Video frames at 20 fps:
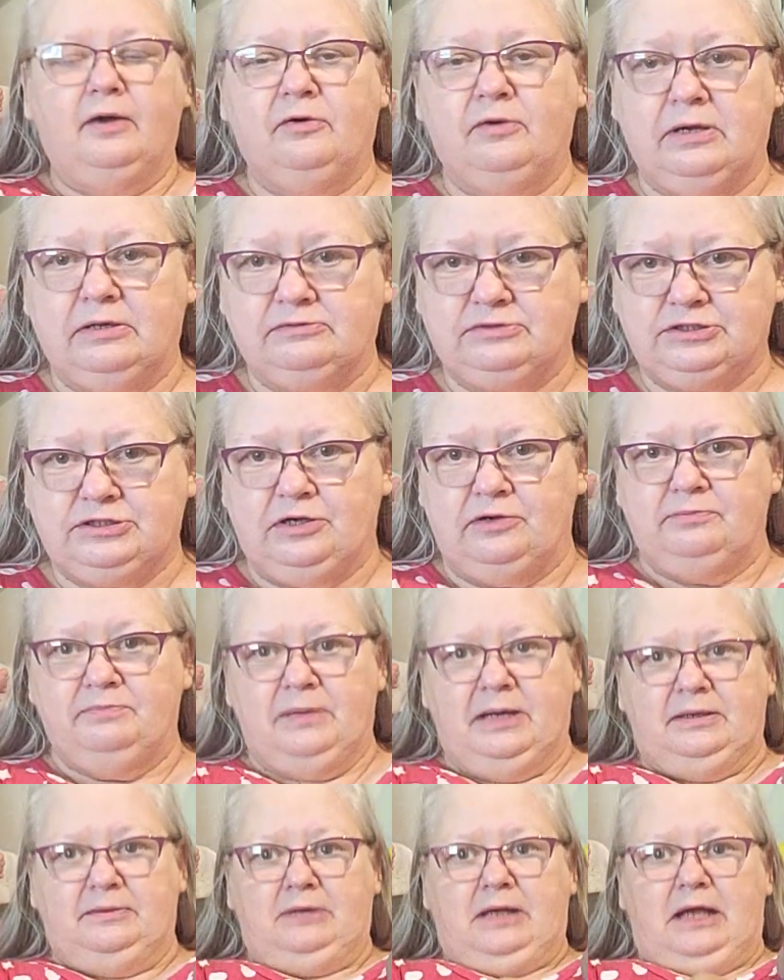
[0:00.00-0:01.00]
Oh, I was talking
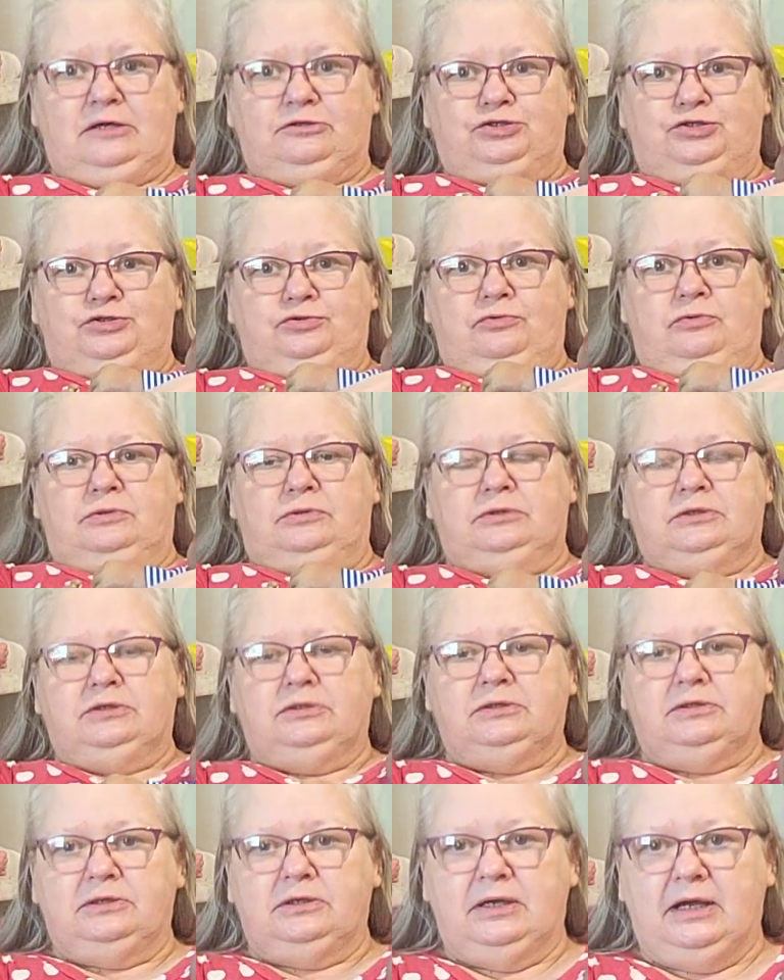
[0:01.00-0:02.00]
about how short
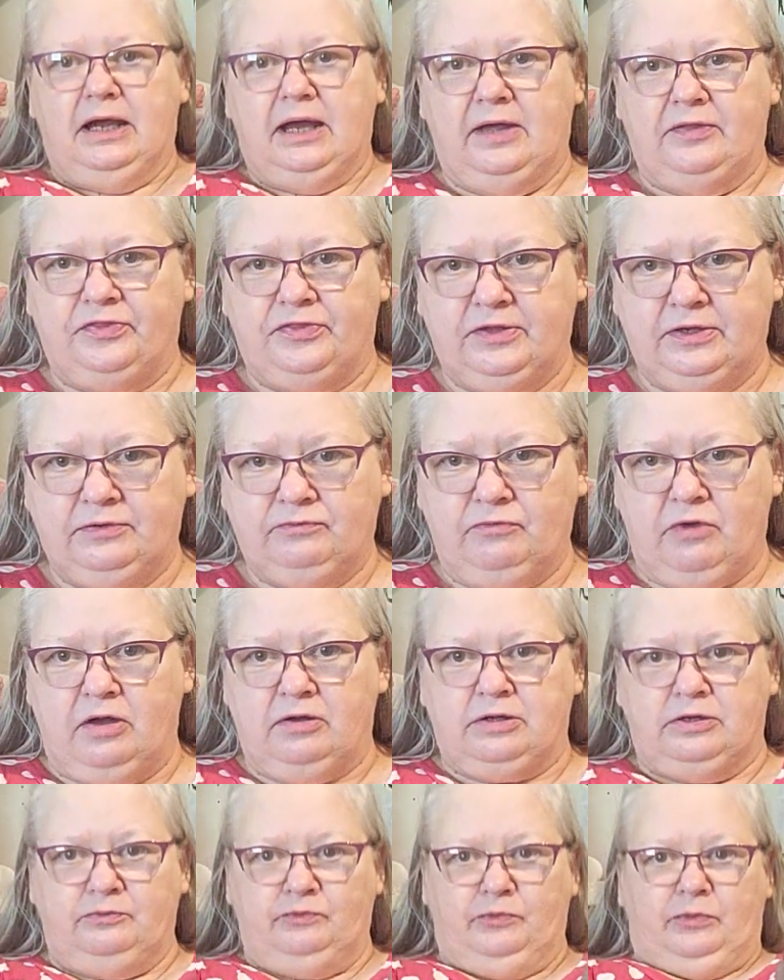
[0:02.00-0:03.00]
I think
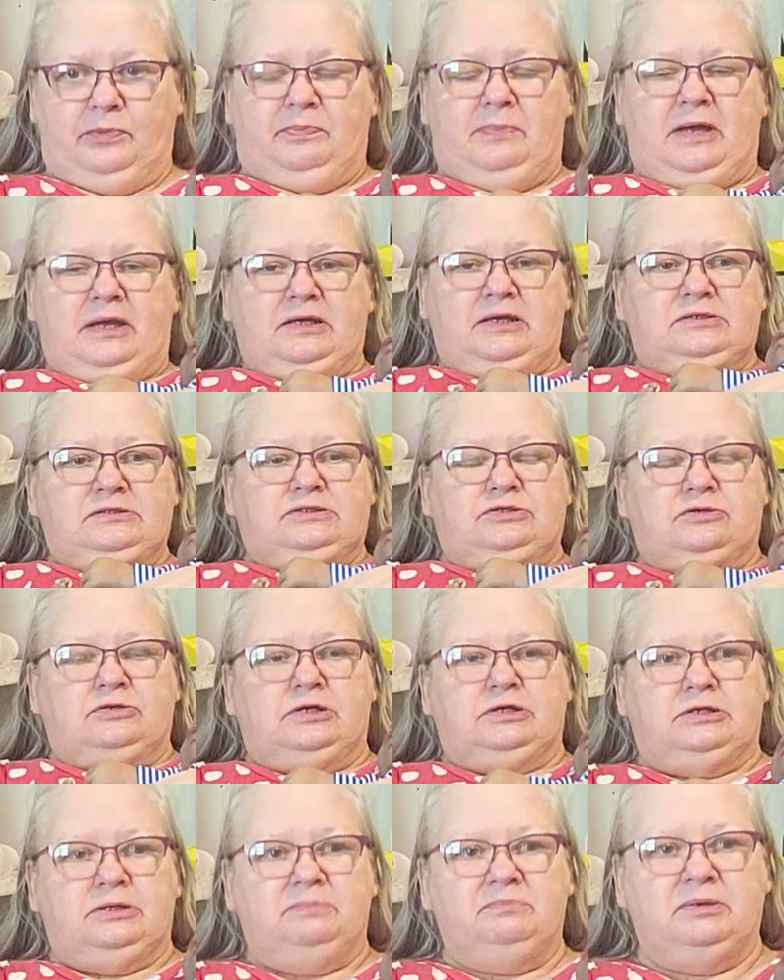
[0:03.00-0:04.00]
Rock and Rebecca's are
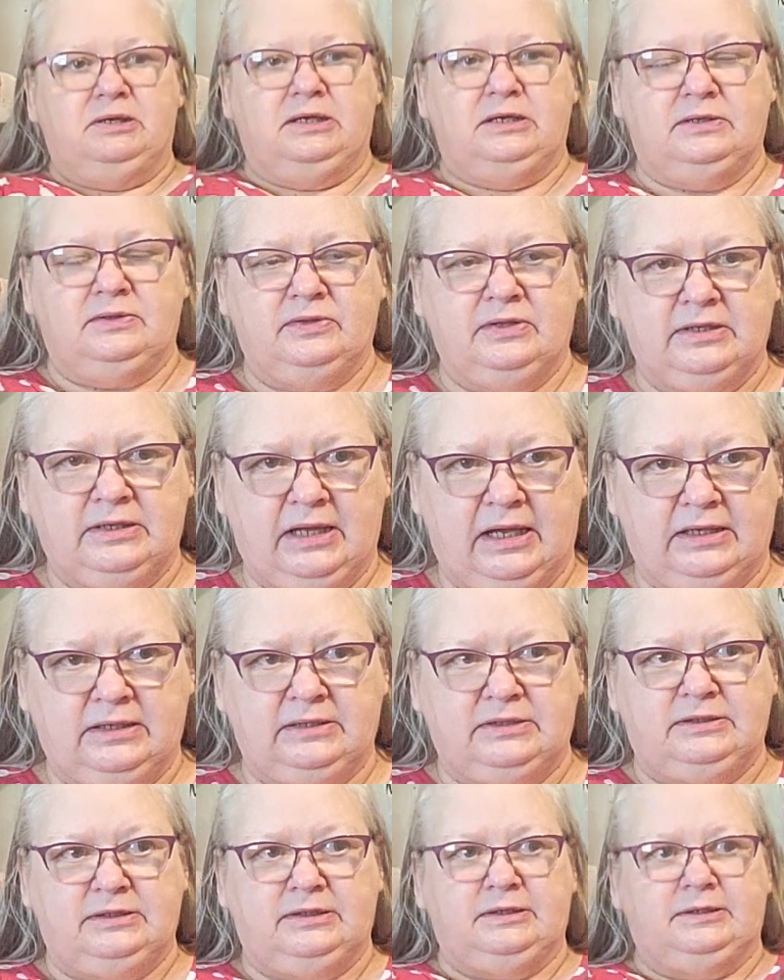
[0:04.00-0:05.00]
going to be, and then I
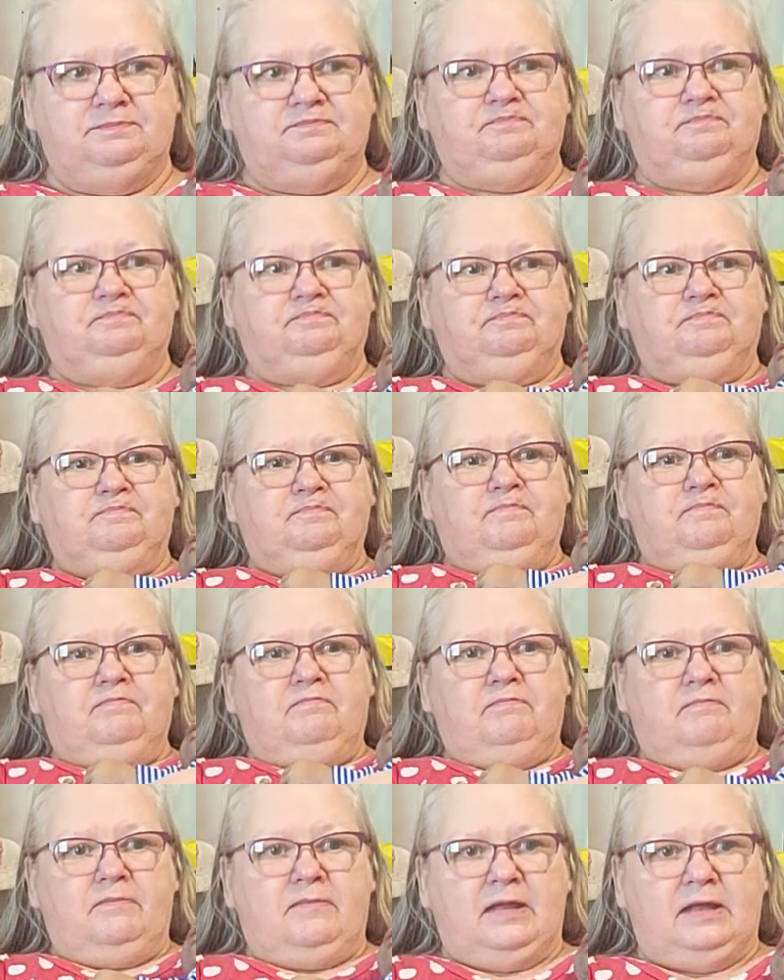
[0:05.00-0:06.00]
end up
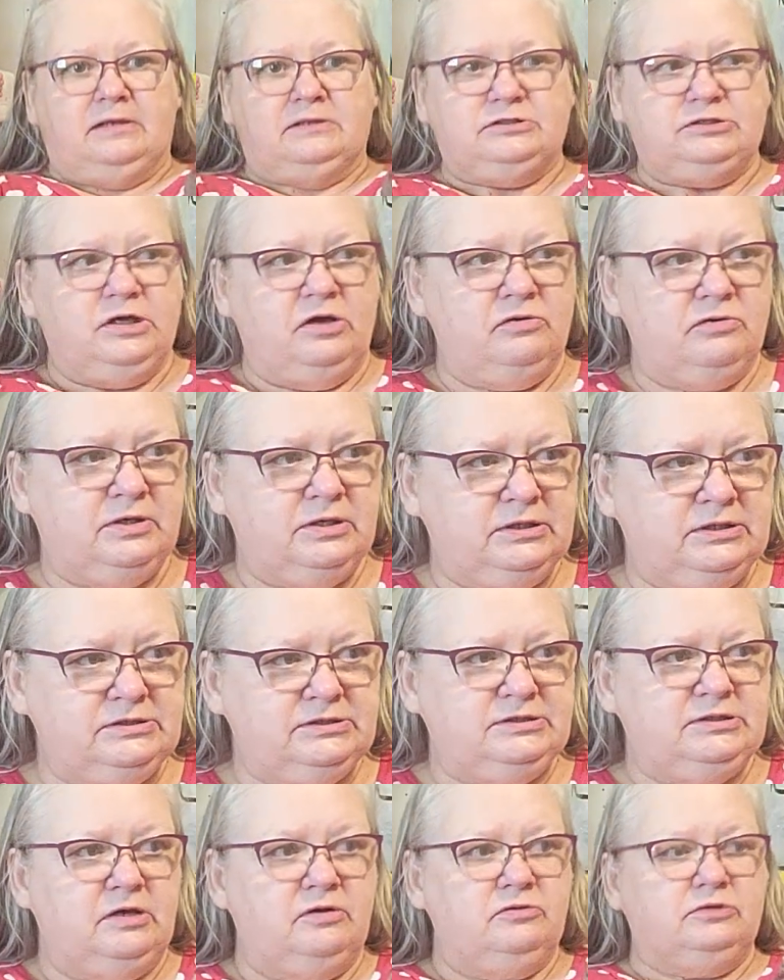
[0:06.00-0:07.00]
talking
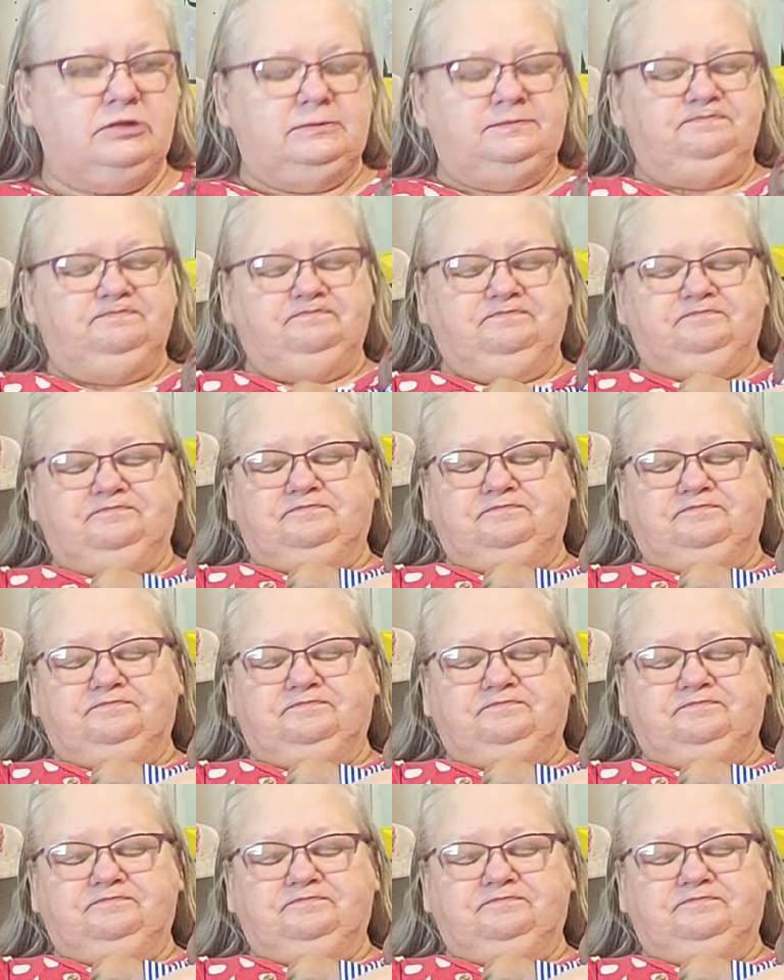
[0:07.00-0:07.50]
and talking.